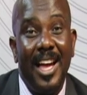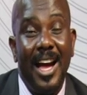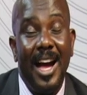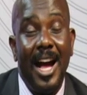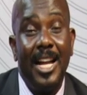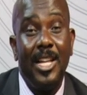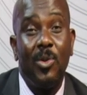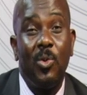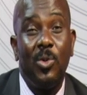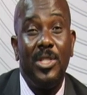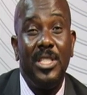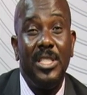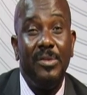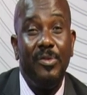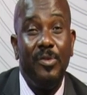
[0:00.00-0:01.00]
Ali ku
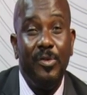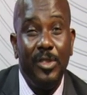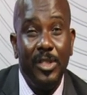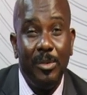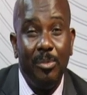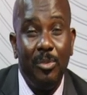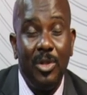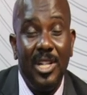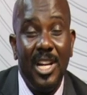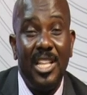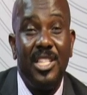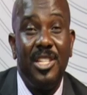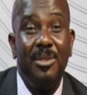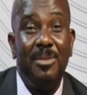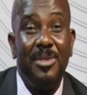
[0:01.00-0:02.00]
TV
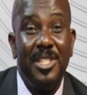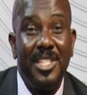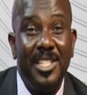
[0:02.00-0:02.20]
munnakibiina.